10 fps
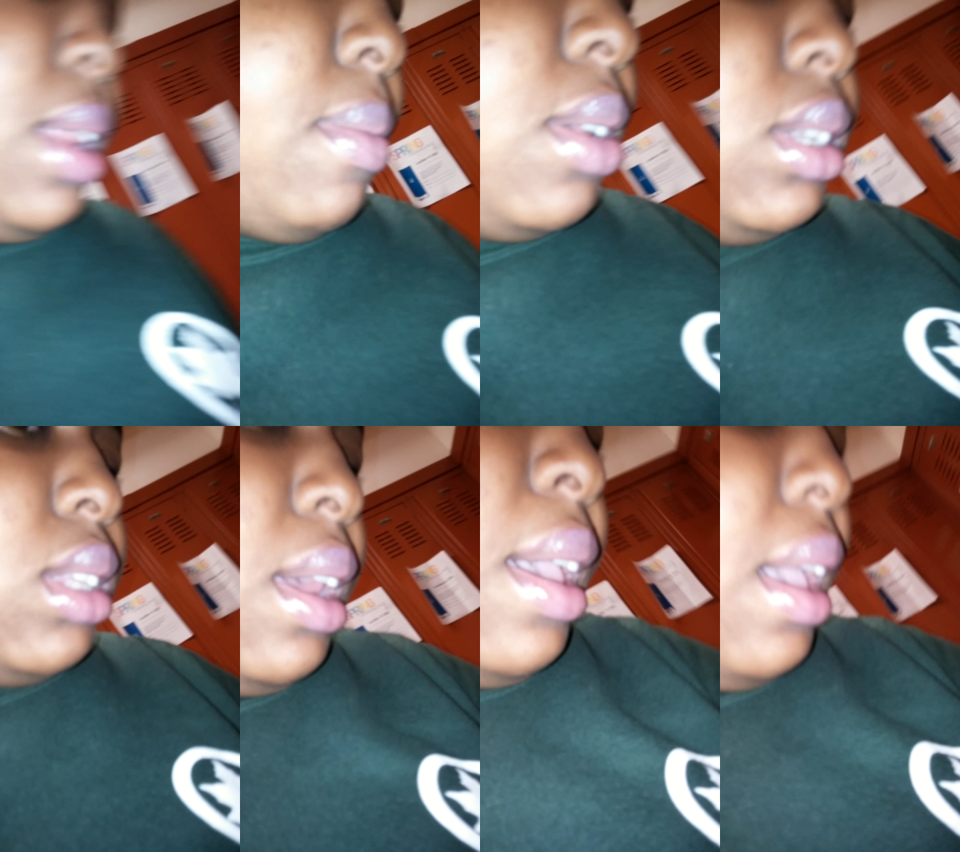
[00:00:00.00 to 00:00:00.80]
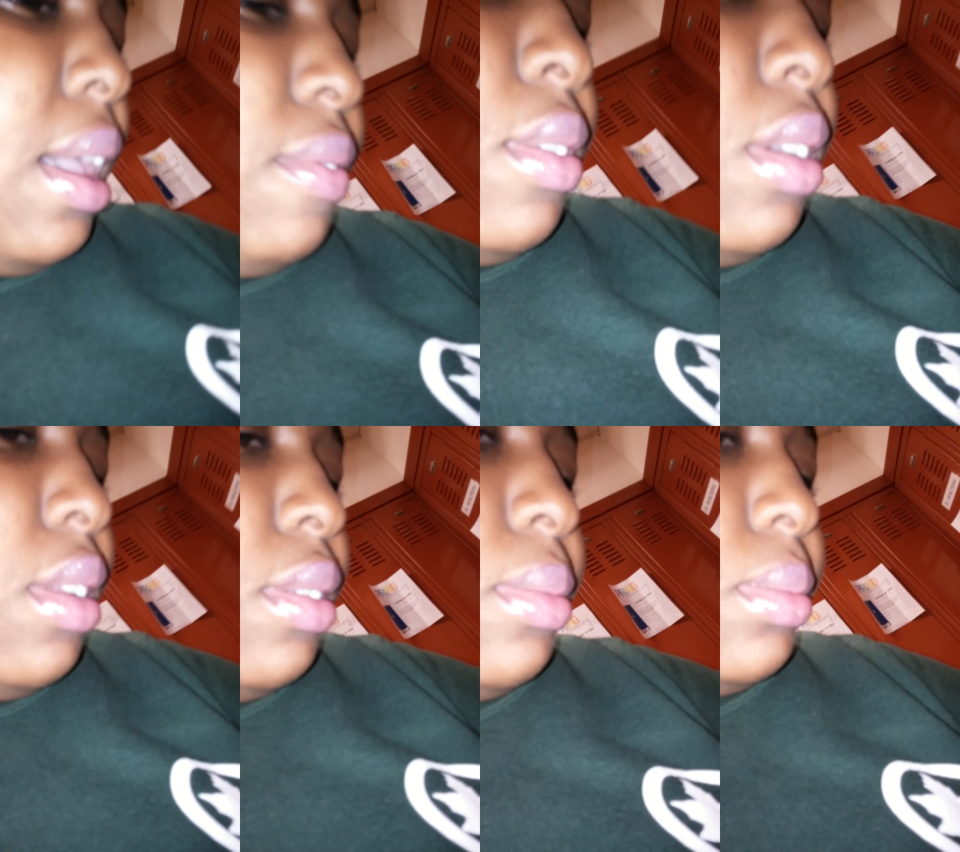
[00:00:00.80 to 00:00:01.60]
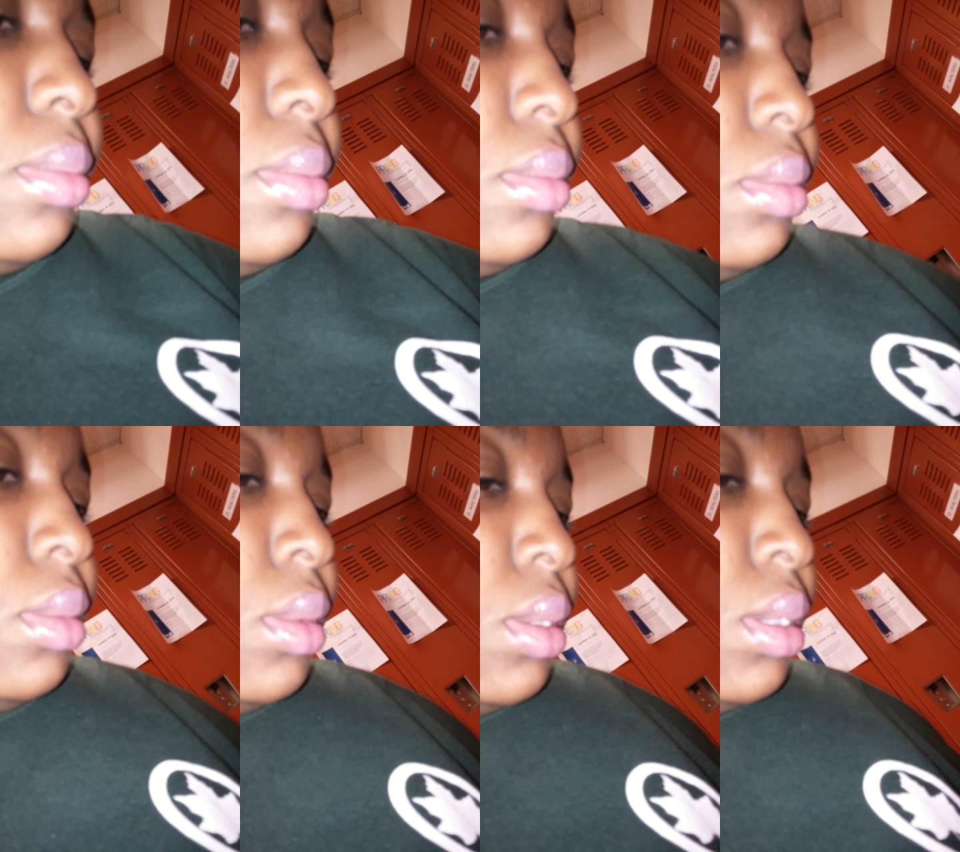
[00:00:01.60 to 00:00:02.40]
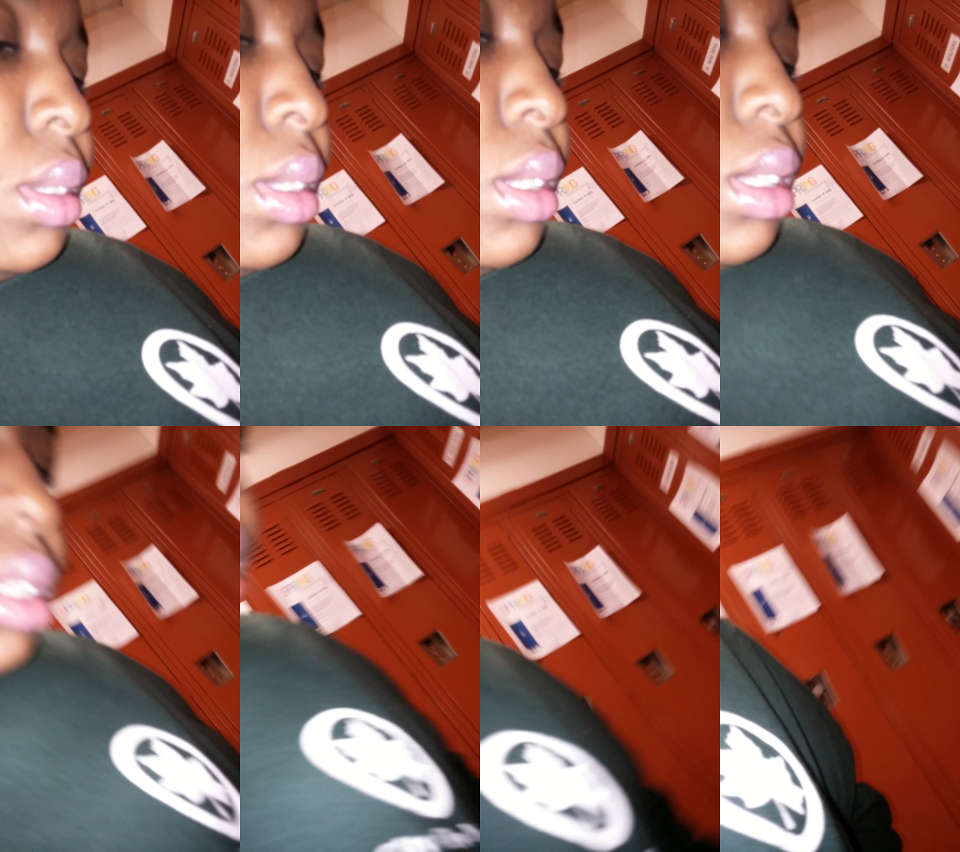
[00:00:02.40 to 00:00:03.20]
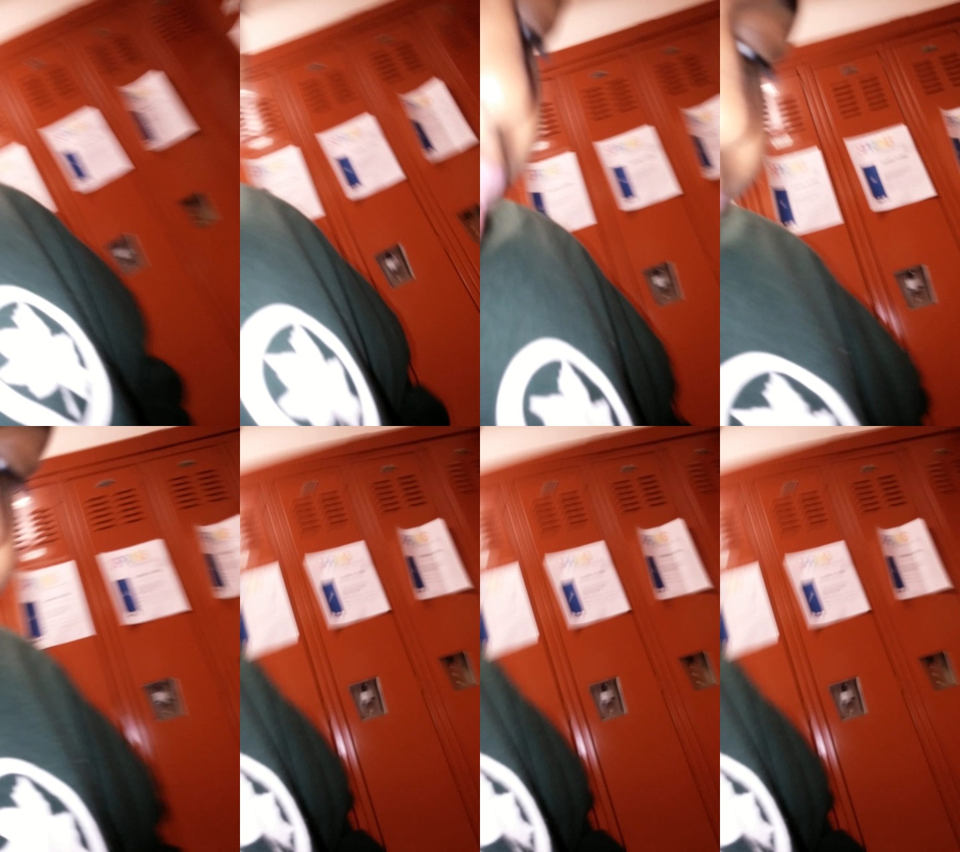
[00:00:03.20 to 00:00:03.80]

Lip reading: No face is visible, so there are no lips to read.